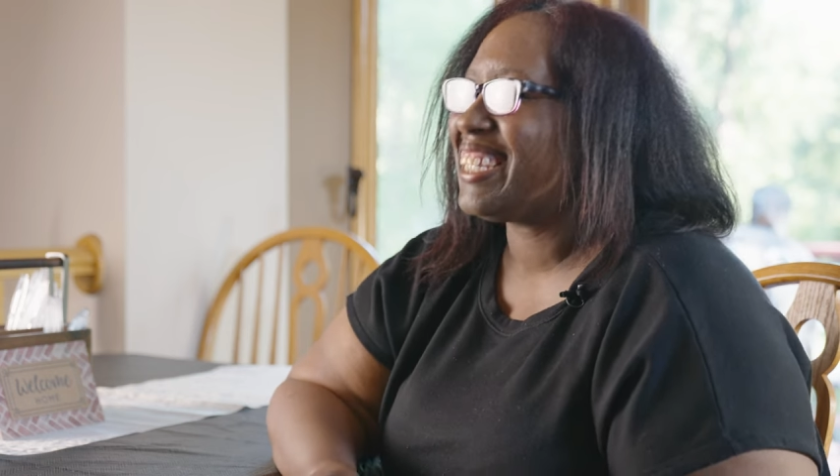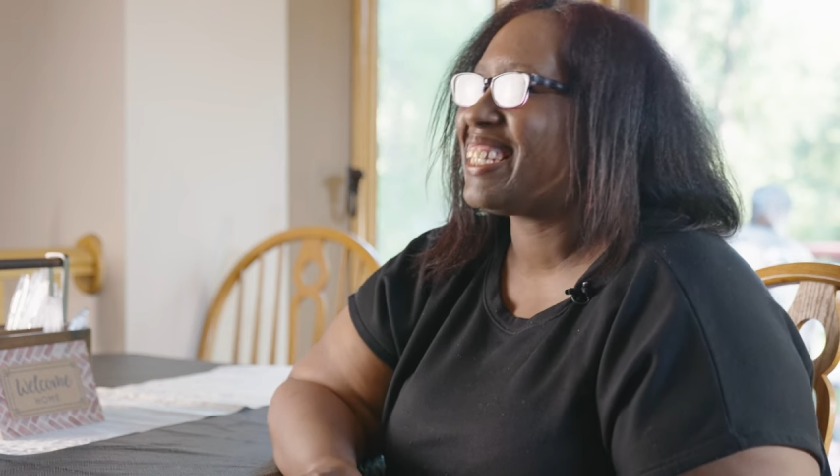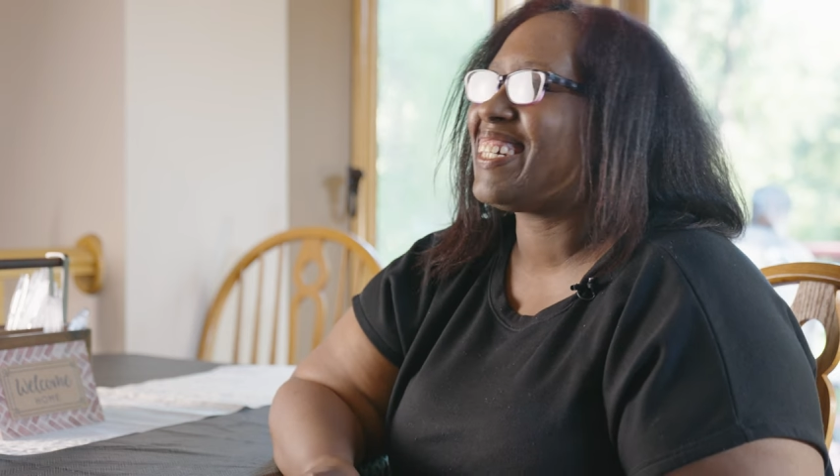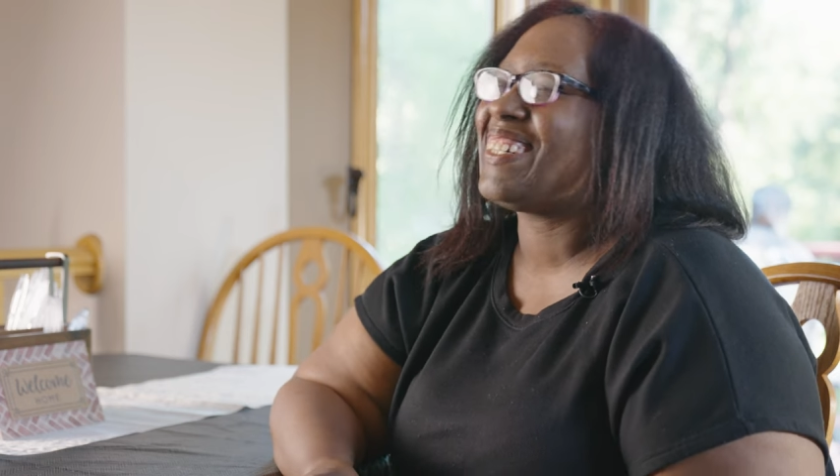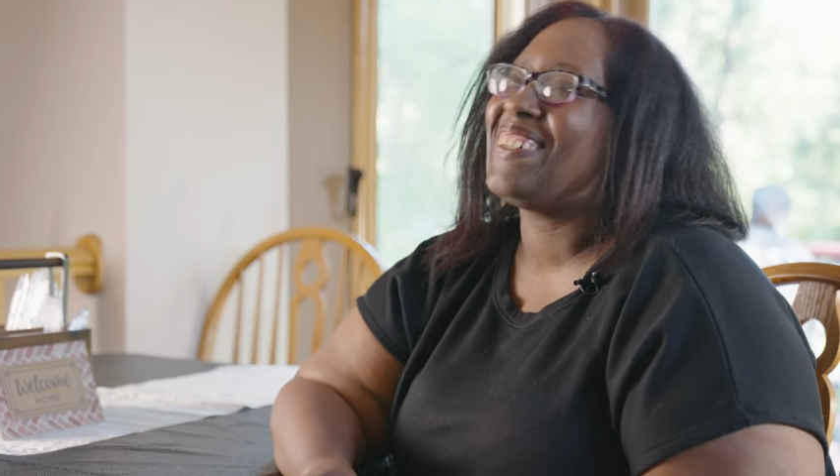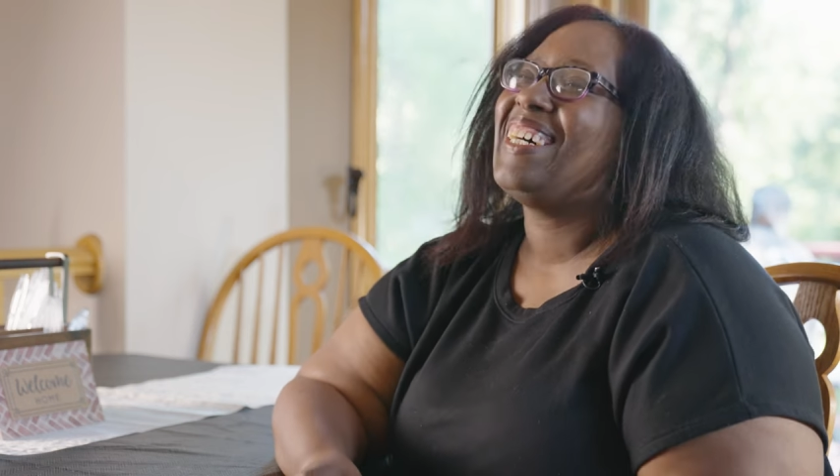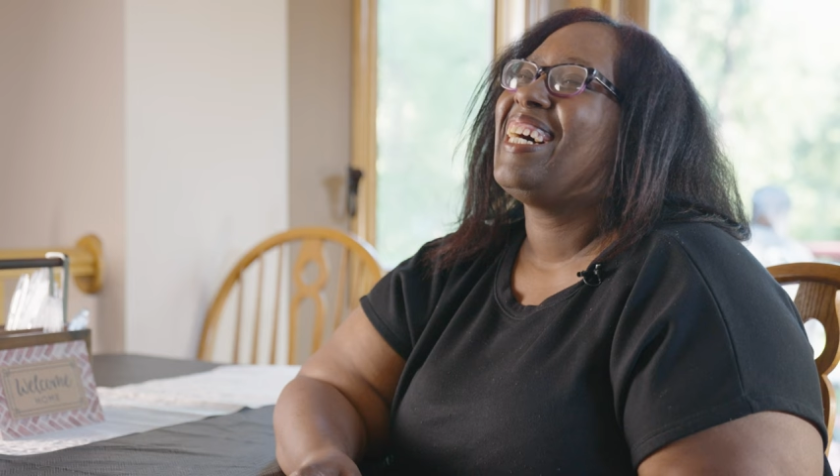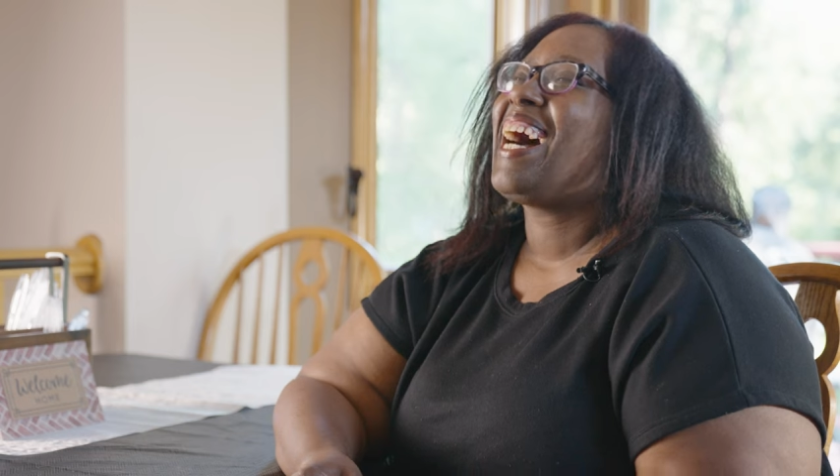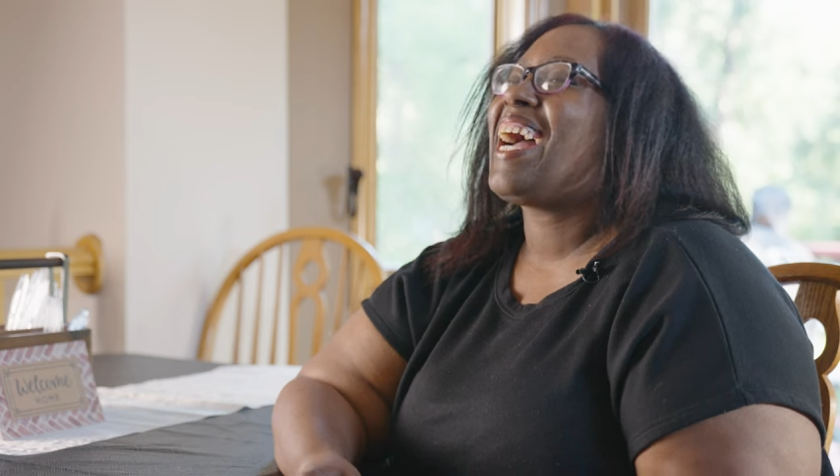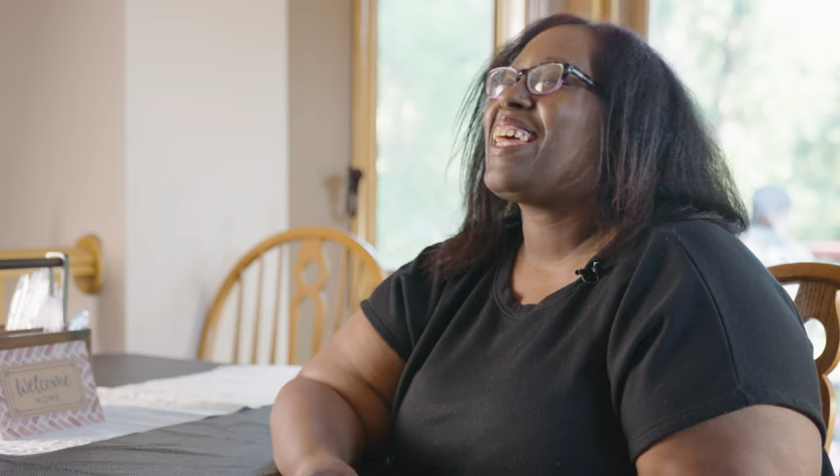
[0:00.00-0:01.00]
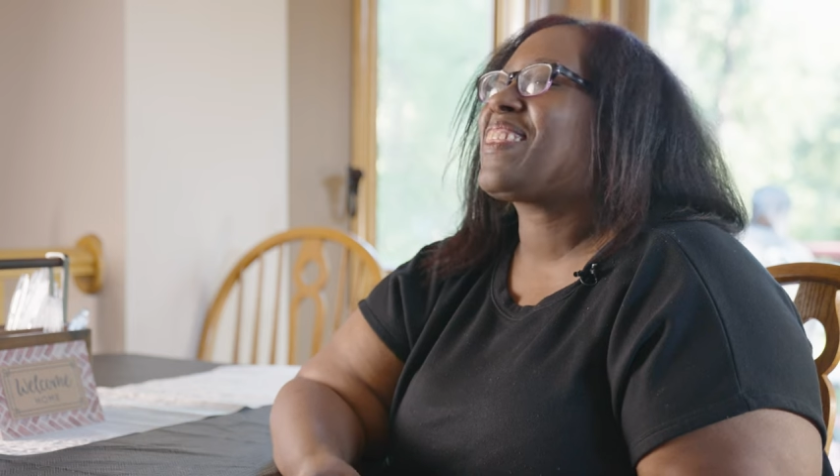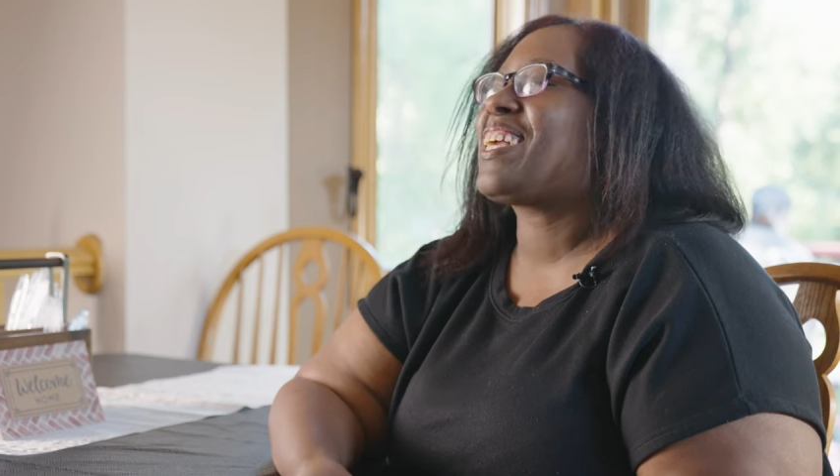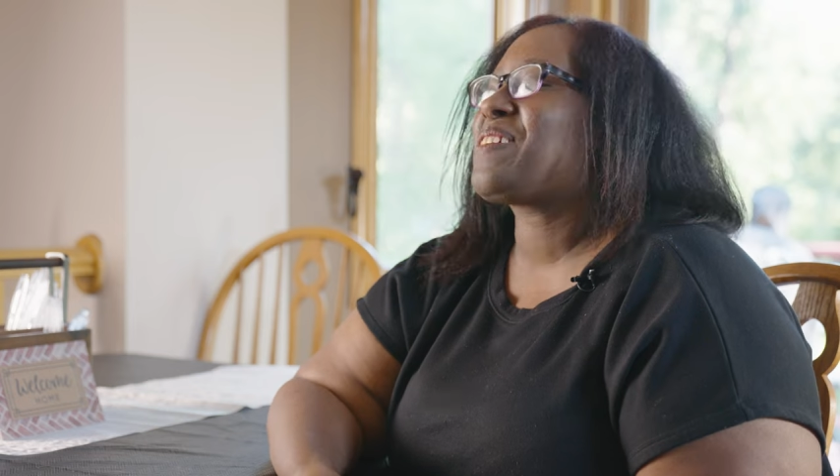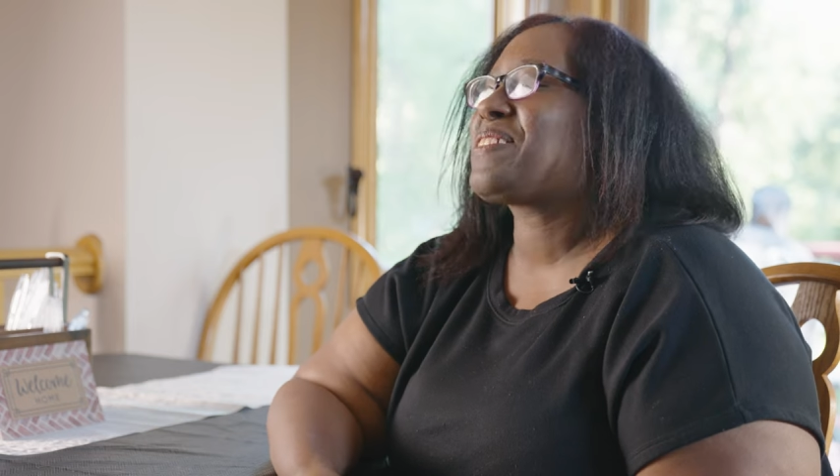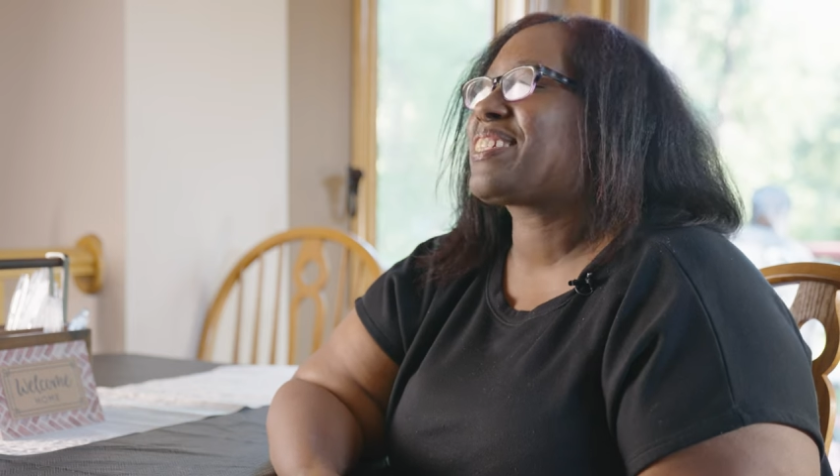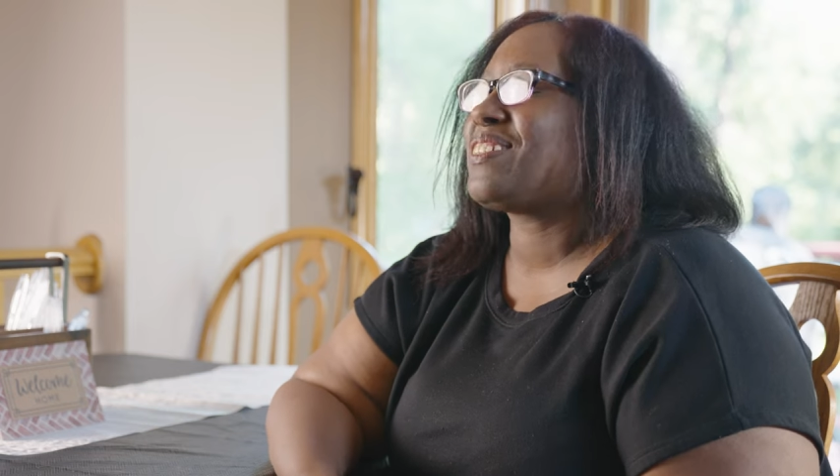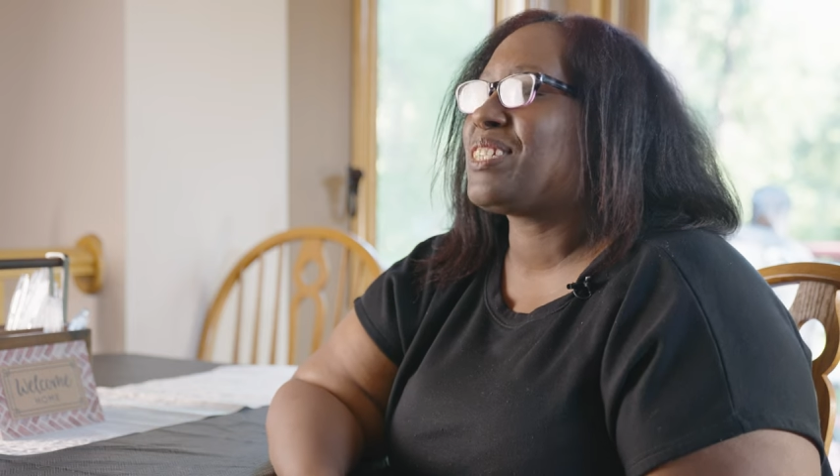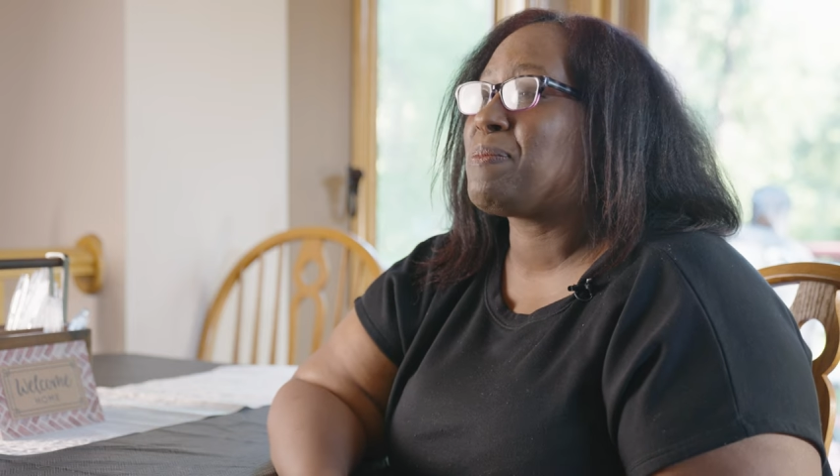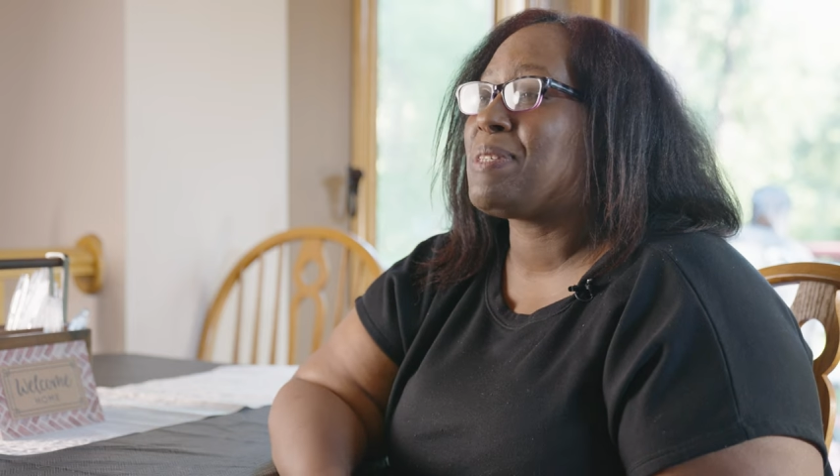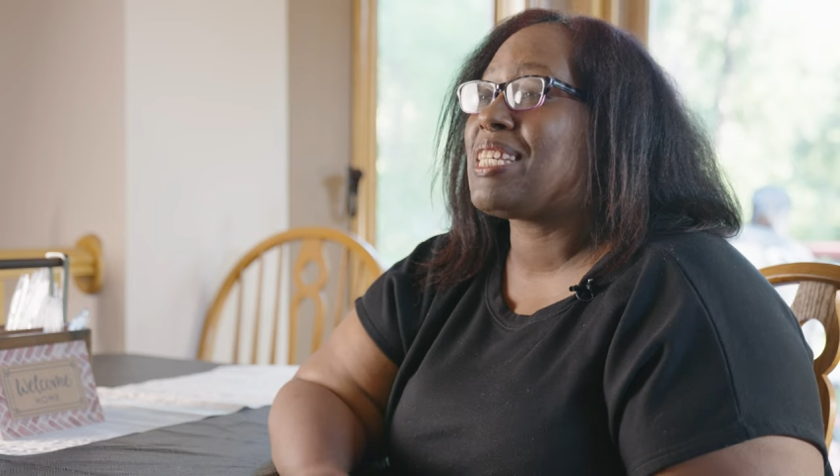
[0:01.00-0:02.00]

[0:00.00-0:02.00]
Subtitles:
You know, I thought I was going to be